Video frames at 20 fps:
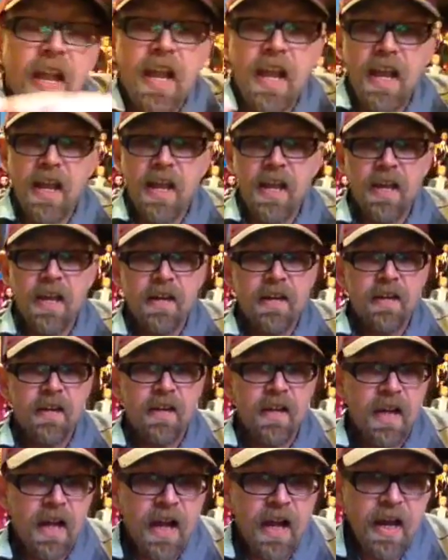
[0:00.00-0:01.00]
And
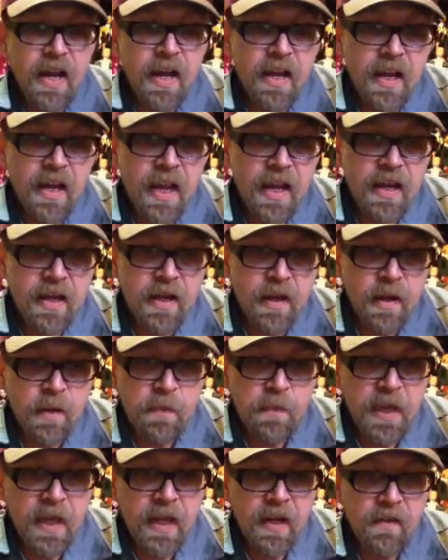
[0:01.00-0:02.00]
I ended
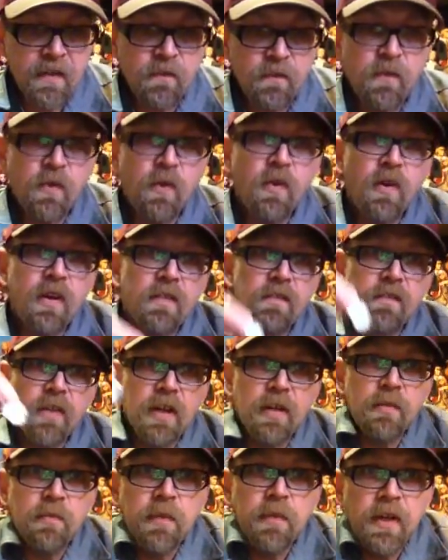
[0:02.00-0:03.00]
up getting 4 of
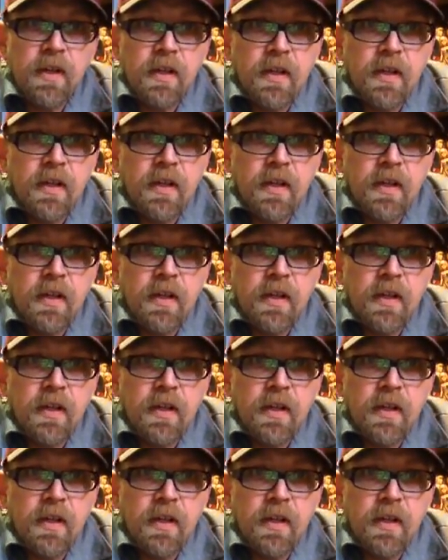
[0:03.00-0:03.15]
them.